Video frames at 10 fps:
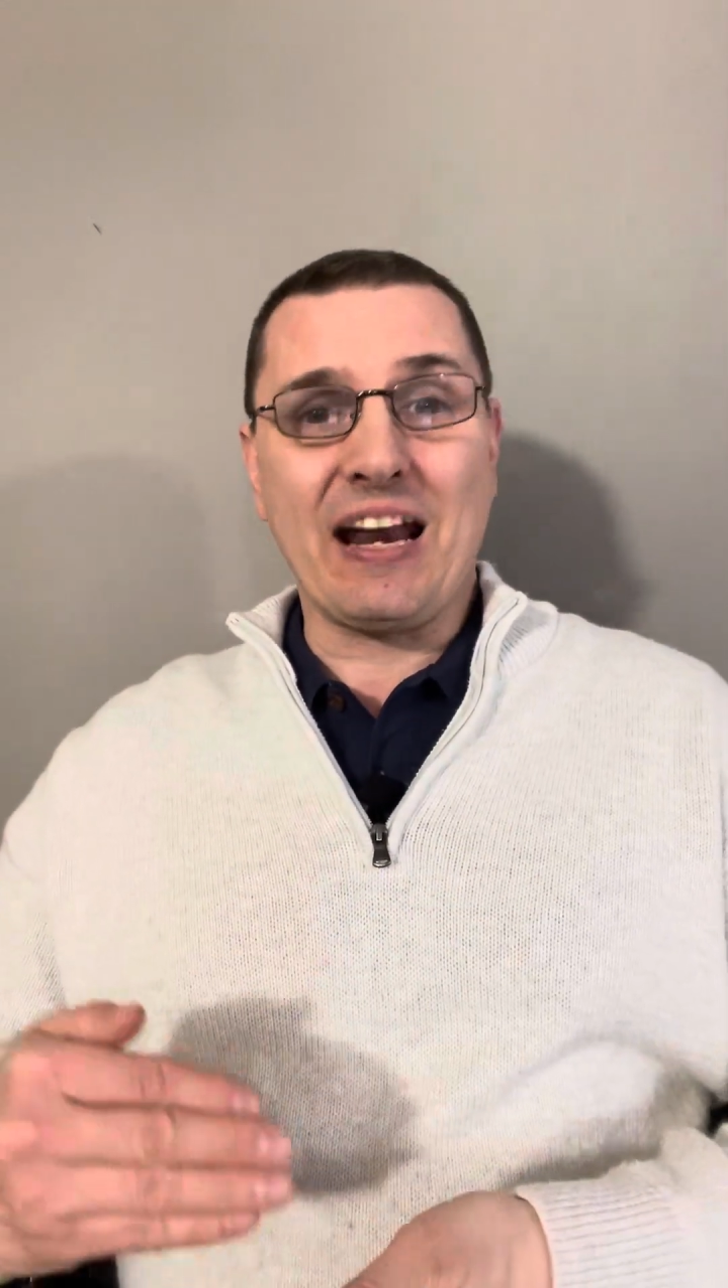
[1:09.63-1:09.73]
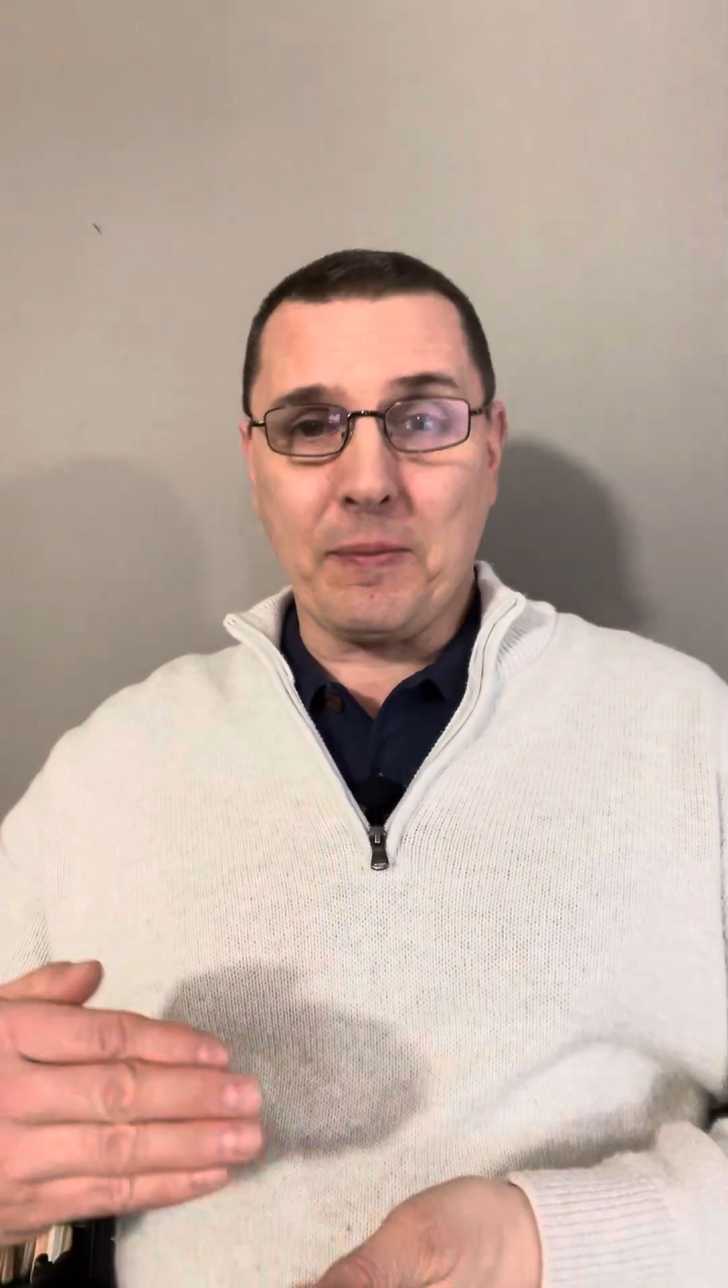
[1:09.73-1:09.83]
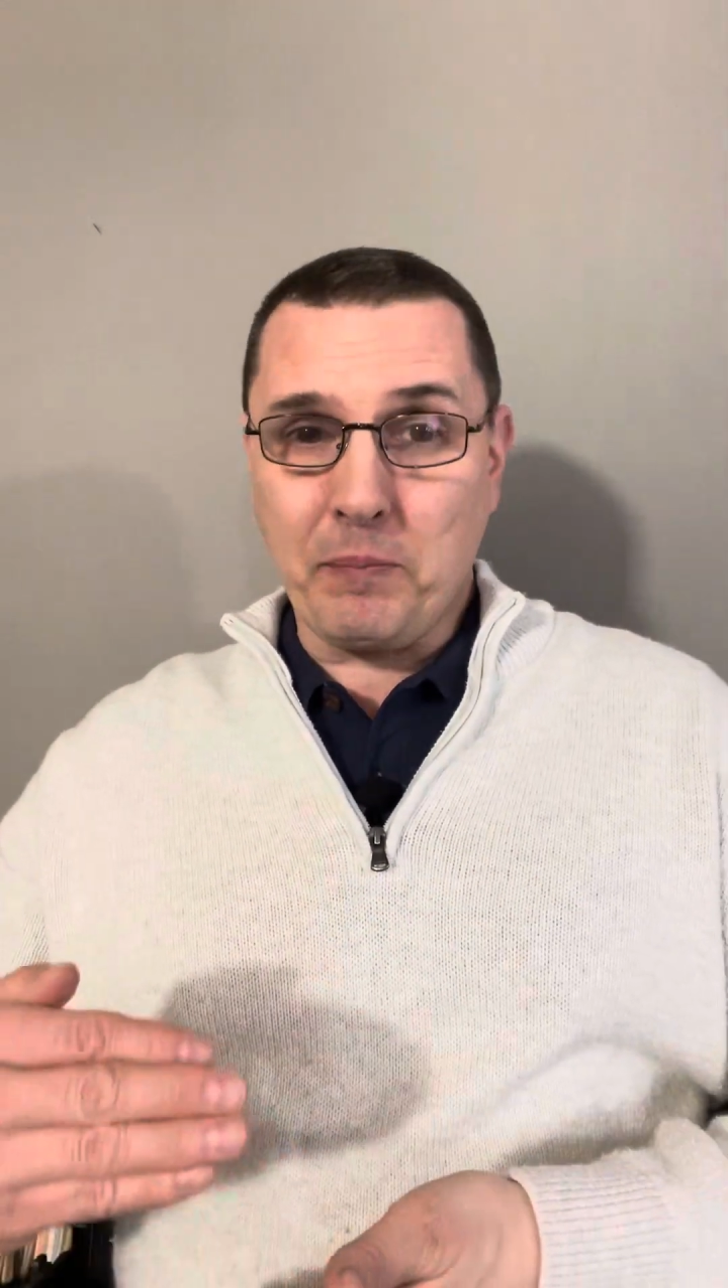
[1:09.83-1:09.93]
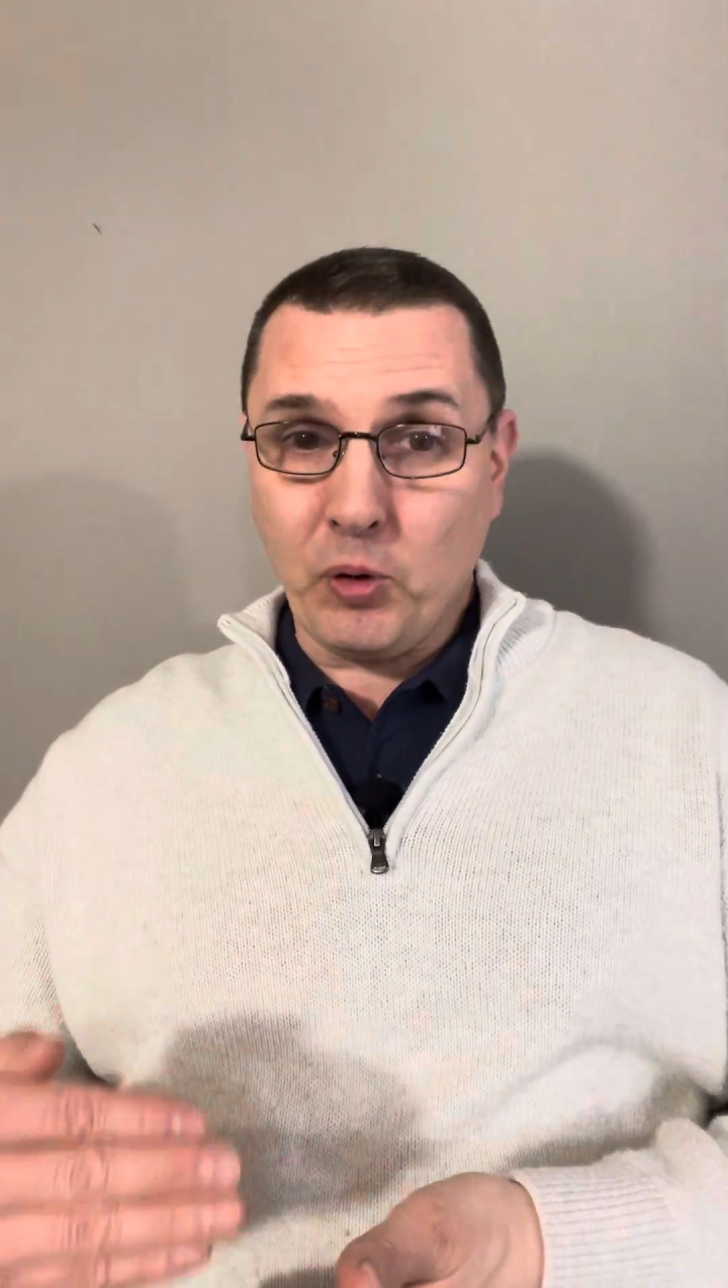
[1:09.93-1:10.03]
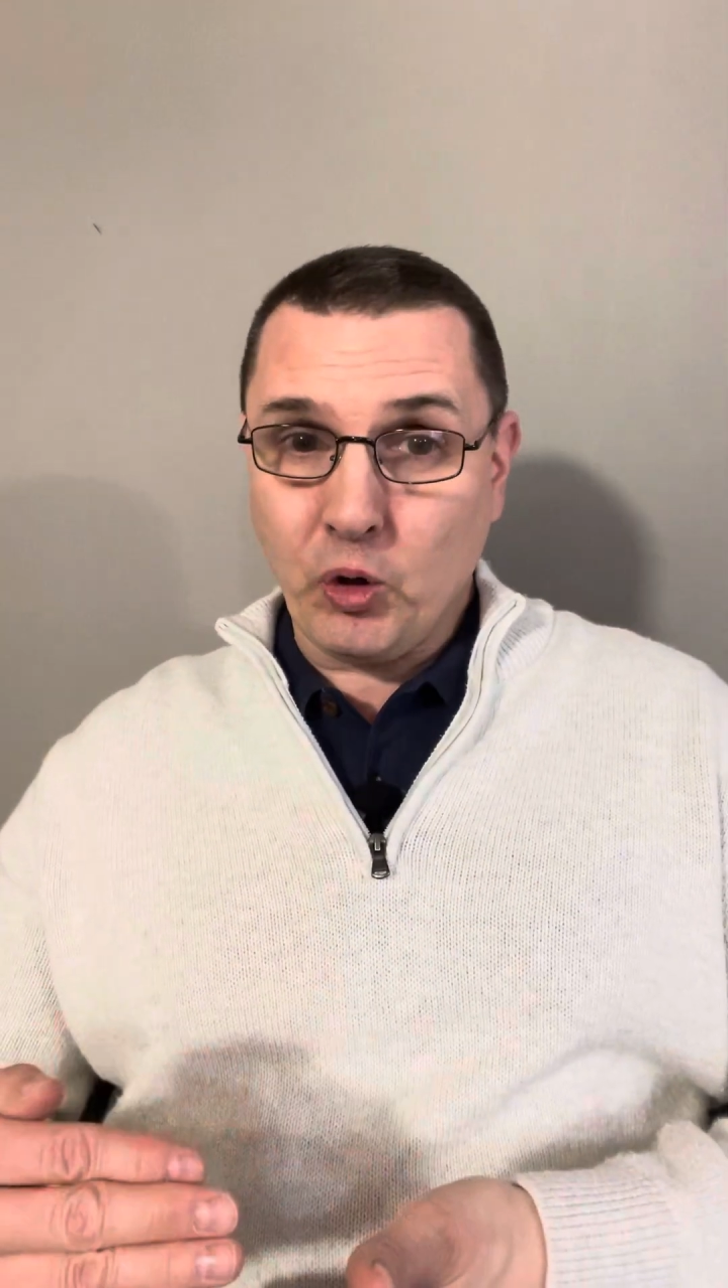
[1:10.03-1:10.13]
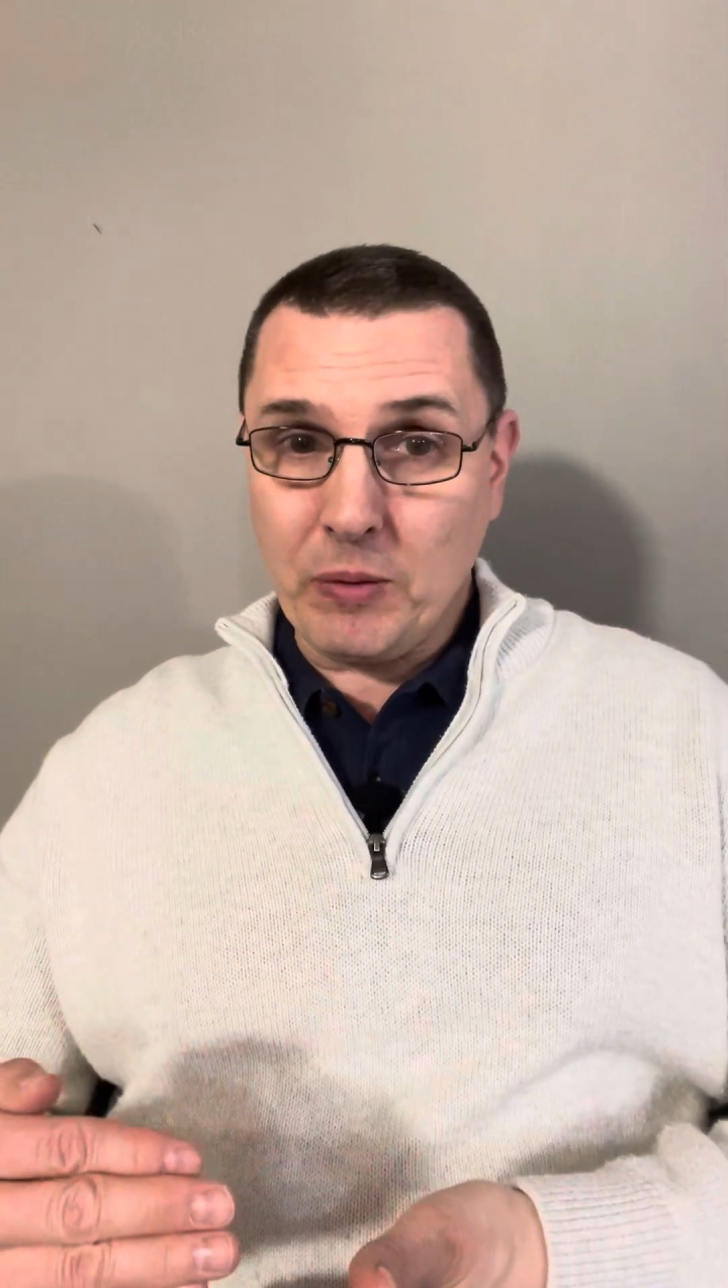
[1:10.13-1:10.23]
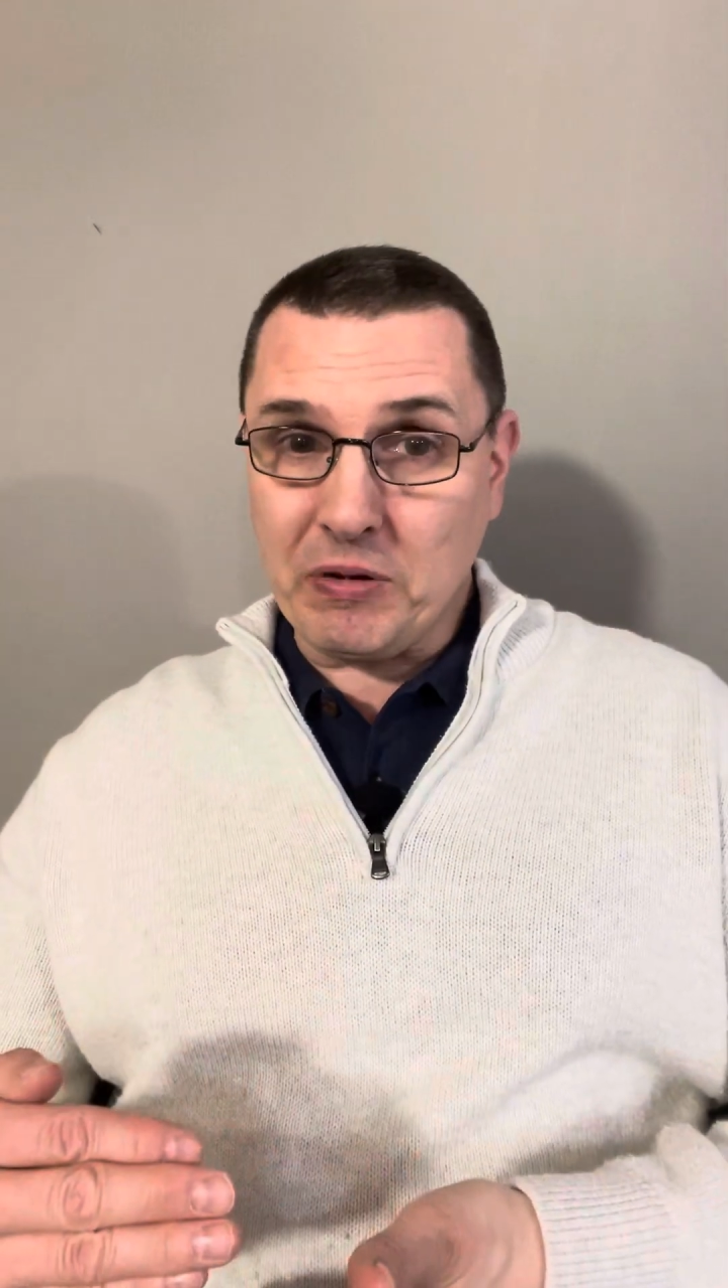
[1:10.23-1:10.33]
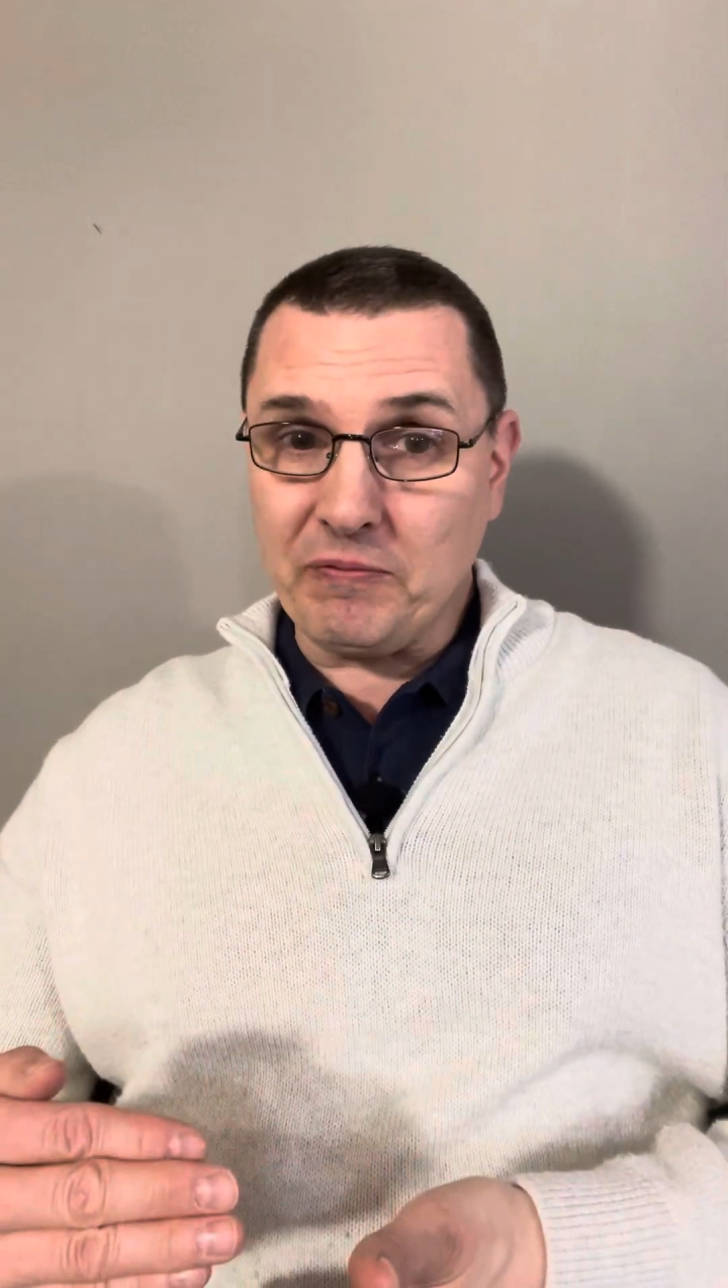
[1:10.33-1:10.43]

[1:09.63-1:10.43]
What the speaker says: employment